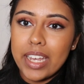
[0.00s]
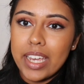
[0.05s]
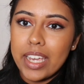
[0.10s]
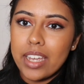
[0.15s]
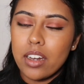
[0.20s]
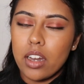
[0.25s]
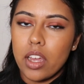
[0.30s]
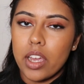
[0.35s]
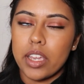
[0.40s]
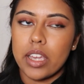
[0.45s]

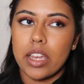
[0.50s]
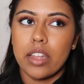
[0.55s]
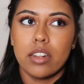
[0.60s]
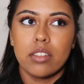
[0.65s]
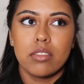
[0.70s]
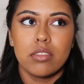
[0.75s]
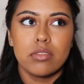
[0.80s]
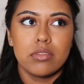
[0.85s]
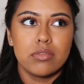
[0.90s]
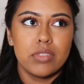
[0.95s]
day, like,
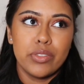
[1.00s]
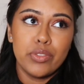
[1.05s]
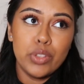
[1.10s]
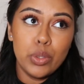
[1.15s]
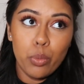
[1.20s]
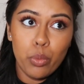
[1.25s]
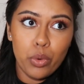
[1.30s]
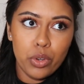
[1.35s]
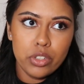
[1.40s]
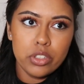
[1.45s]
if
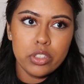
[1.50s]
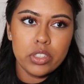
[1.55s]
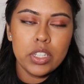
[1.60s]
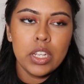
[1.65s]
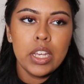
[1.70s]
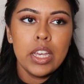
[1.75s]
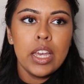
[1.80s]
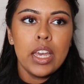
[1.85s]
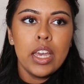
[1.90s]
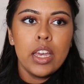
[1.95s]
you want.
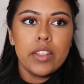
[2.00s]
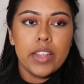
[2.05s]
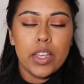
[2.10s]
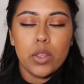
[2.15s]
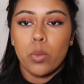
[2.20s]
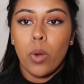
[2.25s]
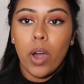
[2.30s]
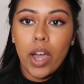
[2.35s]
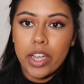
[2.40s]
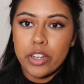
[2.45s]

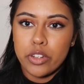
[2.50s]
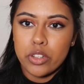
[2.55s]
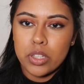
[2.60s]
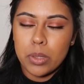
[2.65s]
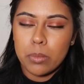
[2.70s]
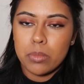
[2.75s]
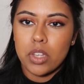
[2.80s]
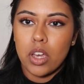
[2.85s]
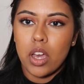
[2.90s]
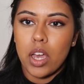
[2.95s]
That's what I do
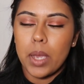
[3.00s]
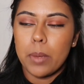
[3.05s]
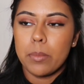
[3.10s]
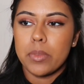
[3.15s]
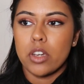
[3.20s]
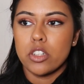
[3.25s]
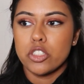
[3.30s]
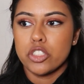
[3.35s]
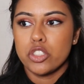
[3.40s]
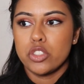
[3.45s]

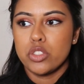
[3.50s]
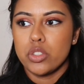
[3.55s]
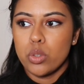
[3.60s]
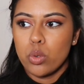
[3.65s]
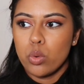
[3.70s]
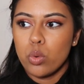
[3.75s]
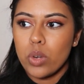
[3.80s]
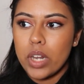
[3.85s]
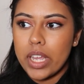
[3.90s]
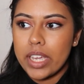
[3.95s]
sometimes. I'll just do
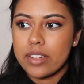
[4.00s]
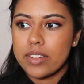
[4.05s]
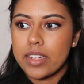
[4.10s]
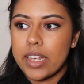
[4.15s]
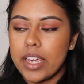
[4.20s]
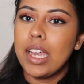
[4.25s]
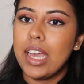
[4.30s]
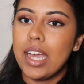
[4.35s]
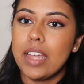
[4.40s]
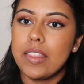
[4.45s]
all leg
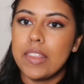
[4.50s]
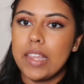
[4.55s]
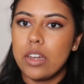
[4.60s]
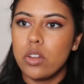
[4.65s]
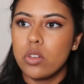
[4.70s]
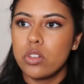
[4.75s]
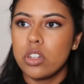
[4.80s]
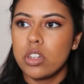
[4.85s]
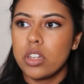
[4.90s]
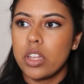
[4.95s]
day. And
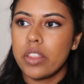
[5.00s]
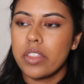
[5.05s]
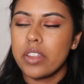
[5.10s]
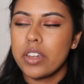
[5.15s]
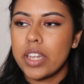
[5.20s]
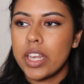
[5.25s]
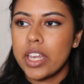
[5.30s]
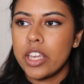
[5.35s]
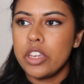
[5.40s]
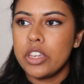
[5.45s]
then on another
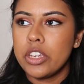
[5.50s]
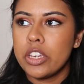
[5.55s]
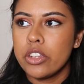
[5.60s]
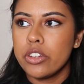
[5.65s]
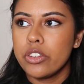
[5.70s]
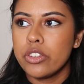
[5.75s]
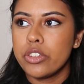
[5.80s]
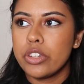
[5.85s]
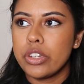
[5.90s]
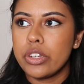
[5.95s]
day you
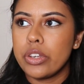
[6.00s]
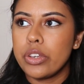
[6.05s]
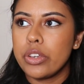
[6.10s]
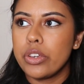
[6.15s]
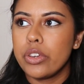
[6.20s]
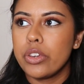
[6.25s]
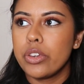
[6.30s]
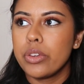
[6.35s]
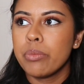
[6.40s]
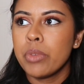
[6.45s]
can
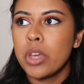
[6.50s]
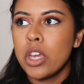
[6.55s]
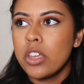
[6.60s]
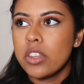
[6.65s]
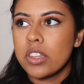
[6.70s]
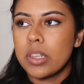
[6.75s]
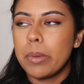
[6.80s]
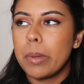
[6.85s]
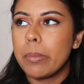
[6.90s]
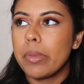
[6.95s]
do,
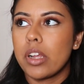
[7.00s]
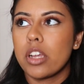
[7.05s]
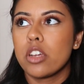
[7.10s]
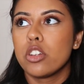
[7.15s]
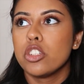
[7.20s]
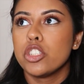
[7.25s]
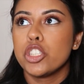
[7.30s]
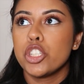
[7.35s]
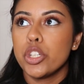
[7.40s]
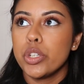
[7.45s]
so maybe like
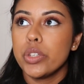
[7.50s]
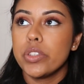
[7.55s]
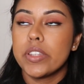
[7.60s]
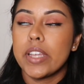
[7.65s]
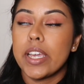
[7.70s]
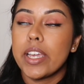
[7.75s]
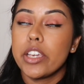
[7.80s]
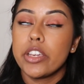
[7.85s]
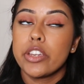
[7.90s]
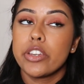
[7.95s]
on a
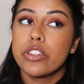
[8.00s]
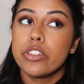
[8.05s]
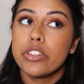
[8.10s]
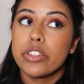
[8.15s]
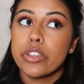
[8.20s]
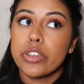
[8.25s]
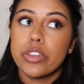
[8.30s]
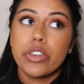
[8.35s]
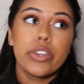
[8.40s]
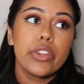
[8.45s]
Tuesday you could
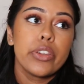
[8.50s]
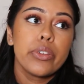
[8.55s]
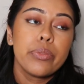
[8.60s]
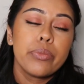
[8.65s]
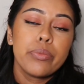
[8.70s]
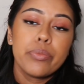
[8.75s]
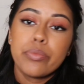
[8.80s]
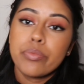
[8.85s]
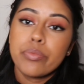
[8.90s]
do